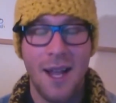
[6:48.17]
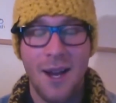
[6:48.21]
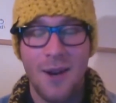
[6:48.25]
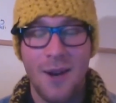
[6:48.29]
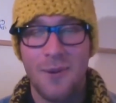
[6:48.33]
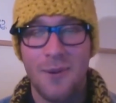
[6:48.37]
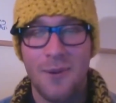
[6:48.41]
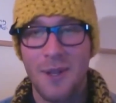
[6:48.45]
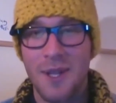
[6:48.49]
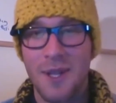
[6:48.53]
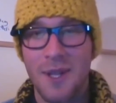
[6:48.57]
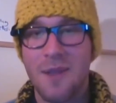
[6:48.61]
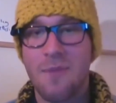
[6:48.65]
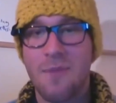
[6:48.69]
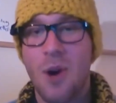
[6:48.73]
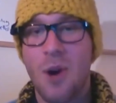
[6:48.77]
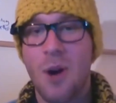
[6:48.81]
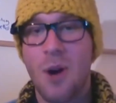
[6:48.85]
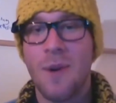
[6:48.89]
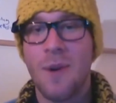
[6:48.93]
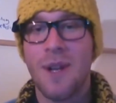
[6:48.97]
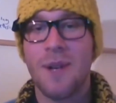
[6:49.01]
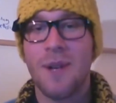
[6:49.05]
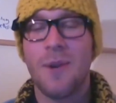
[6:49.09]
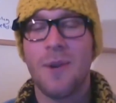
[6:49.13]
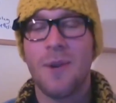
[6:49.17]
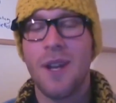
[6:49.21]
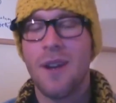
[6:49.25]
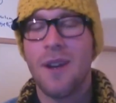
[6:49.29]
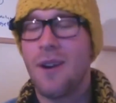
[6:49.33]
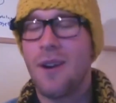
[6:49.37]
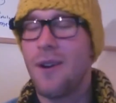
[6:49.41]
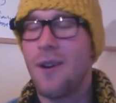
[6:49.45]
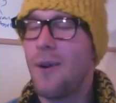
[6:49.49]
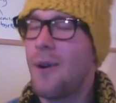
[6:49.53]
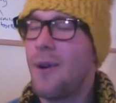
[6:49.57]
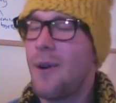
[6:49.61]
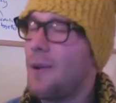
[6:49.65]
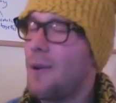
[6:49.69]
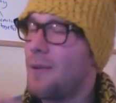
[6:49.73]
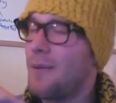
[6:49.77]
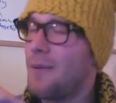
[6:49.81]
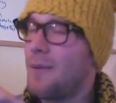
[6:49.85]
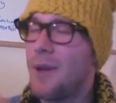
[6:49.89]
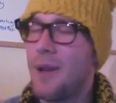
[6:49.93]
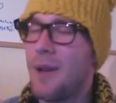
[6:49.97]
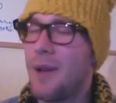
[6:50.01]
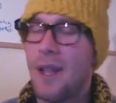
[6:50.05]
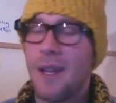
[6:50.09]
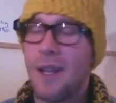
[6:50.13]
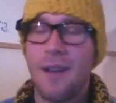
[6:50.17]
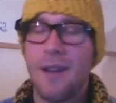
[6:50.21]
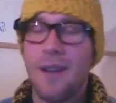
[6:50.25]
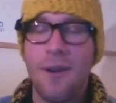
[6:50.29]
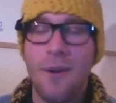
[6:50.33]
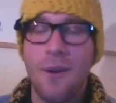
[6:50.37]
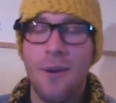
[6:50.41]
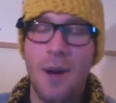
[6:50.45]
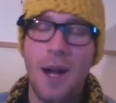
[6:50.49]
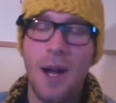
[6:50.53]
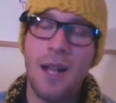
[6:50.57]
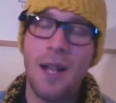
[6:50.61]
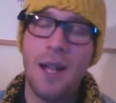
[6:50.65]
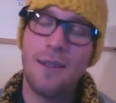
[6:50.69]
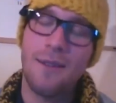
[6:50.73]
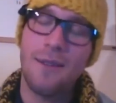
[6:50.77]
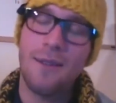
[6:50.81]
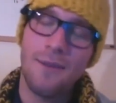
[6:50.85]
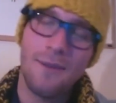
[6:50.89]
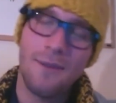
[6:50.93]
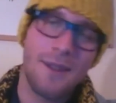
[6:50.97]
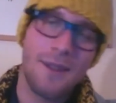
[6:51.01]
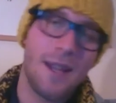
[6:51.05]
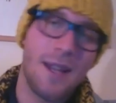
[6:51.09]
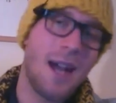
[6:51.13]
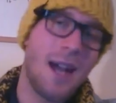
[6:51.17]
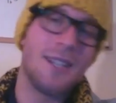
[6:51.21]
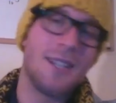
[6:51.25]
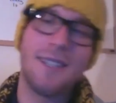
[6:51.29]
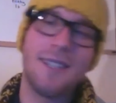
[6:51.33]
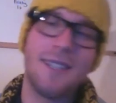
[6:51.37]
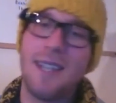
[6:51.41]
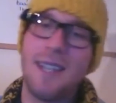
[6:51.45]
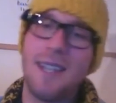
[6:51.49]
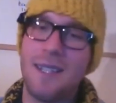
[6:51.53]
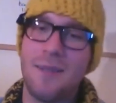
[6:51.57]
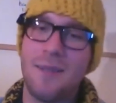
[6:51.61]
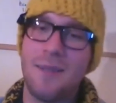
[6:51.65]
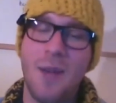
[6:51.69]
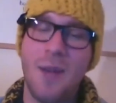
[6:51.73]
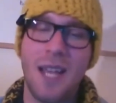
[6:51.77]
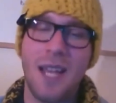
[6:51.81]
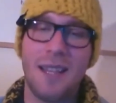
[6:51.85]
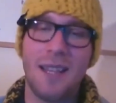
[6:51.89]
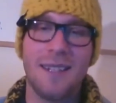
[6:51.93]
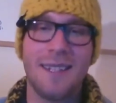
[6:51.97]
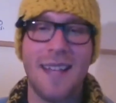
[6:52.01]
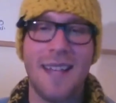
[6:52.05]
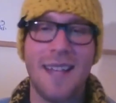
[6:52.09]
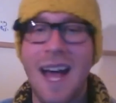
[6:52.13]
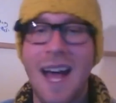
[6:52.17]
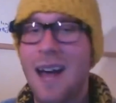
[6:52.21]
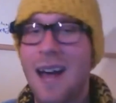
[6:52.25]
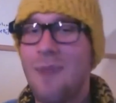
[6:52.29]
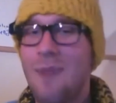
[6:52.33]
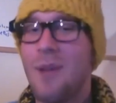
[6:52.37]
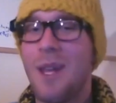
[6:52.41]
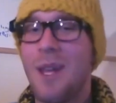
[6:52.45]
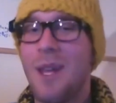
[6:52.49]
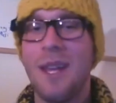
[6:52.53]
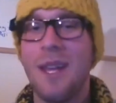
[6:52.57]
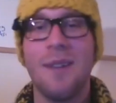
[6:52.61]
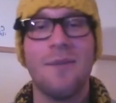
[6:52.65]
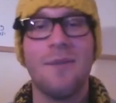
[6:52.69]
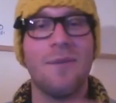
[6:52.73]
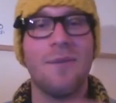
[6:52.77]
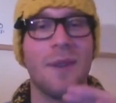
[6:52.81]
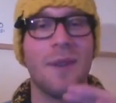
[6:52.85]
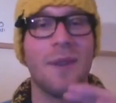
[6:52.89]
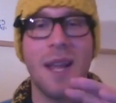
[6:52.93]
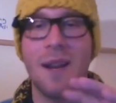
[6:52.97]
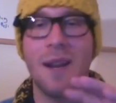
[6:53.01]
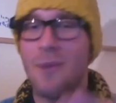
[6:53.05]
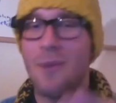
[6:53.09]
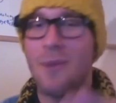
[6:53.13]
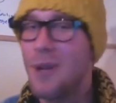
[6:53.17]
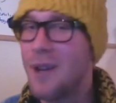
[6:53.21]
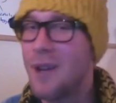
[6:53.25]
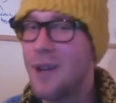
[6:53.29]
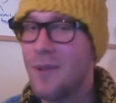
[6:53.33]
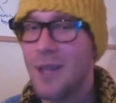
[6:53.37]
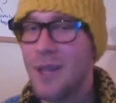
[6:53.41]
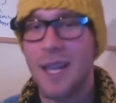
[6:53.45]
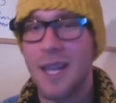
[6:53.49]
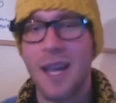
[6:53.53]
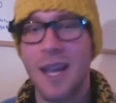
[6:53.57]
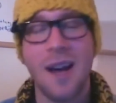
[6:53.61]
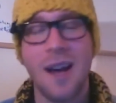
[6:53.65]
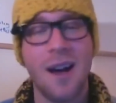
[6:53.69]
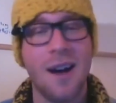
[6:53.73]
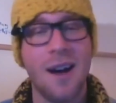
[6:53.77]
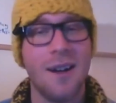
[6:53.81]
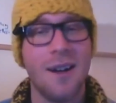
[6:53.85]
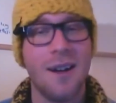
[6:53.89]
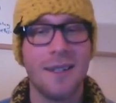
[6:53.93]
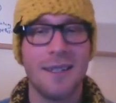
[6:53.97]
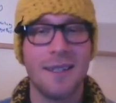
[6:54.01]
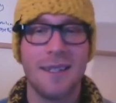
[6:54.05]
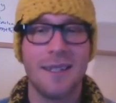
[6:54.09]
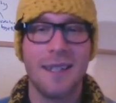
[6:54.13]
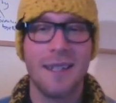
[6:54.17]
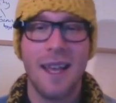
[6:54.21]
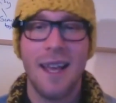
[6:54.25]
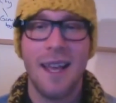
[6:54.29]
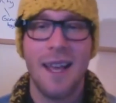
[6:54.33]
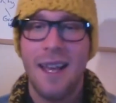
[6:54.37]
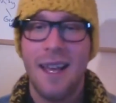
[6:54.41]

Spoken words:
really the moment where, you're like, you know what? I just need to make this happen. Forget about everything else.